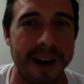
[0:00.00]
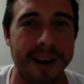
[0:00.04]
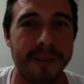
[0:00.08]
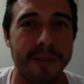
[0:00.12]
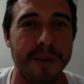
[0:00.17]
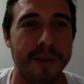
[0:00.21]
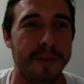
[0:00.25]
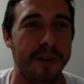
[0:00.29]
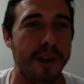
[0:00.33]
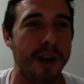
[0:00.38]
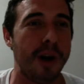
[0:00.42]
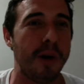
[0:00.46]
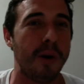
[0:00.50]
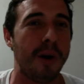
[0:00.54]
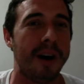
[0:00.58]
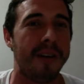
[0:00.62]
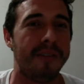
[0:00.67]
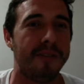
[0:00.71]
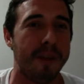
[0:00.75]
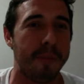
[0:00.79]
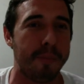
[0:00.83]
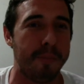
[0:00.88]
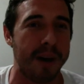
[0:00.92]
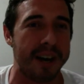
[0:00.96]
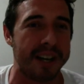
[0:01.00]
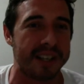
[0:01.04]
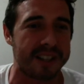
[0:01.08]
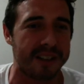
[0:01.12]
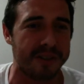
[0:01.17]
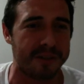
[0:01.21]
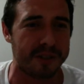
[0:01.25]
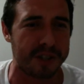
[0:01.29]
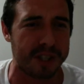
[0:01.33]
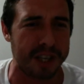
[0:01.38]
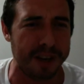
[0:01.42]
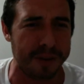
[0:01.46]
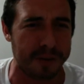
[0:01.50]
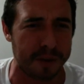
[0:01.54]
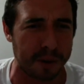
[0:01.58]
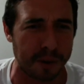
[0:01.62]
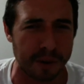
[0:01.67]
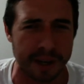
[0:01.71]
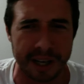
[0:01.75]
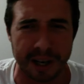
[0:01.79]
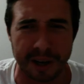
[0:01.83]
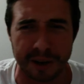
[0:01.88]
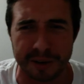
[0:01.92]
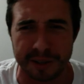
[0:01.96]
review of the Best of Steve
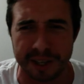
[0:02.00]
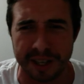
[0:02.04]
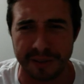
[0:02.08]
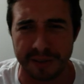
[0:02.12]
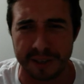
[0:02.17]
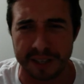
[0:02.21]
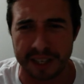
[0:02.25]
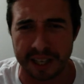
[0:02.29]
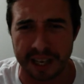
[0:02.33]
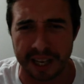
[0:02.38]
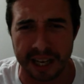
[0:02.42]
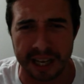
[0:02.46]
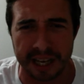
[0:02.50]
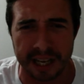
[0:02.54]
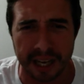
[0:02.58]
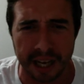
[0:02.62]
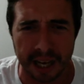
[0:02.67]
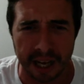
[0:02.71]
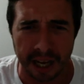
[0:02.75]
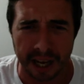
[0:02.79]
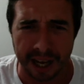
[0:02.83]
Corino DVD.